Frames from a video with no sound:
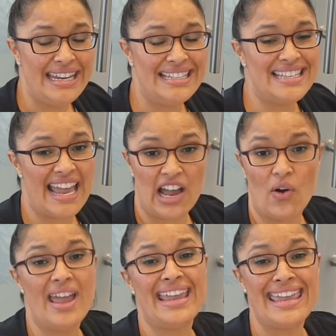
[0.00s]
it's our
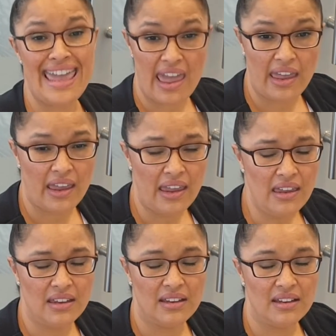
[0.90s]
care,
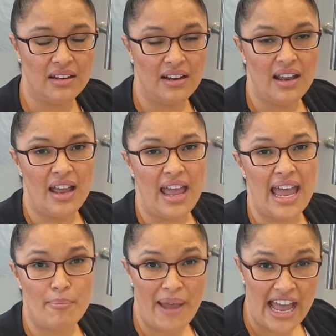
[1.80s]

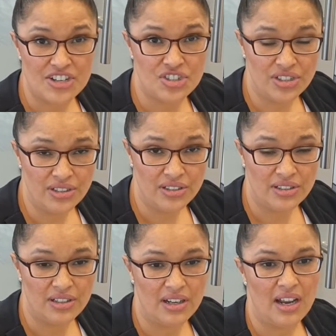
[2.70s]
our passion,
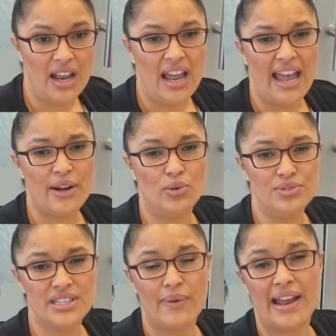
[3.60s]
and
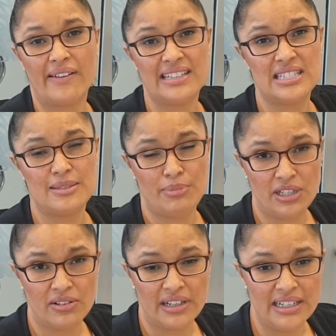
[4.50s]
also our
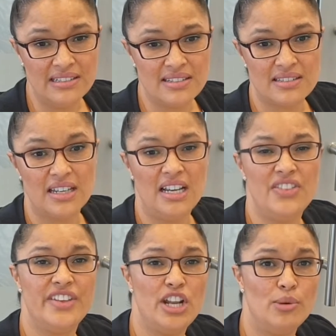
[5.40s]
experience
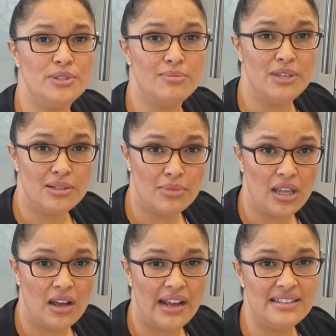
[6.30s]
that helps
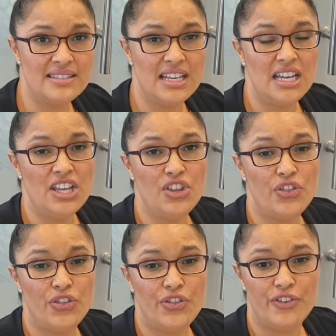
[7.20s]
minimalise
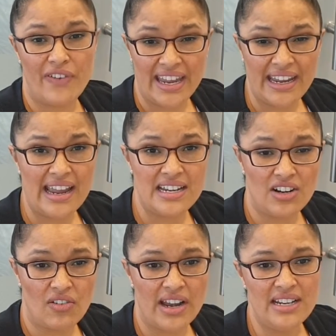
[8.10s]
the
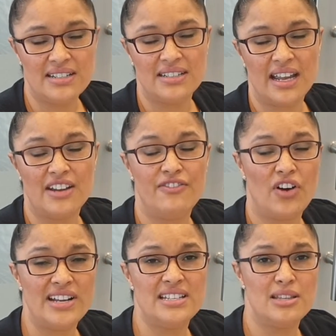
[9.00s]
vacating rate and
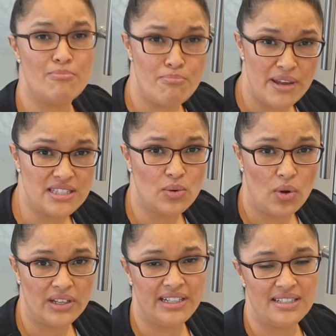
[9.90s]
finding the best
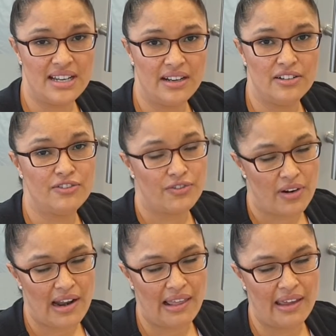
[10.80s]
quality tenant for
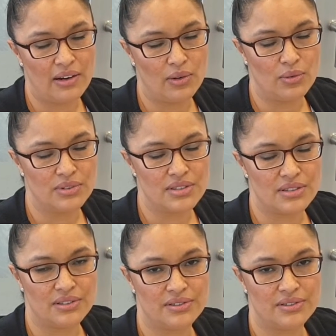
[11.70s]
our landlords.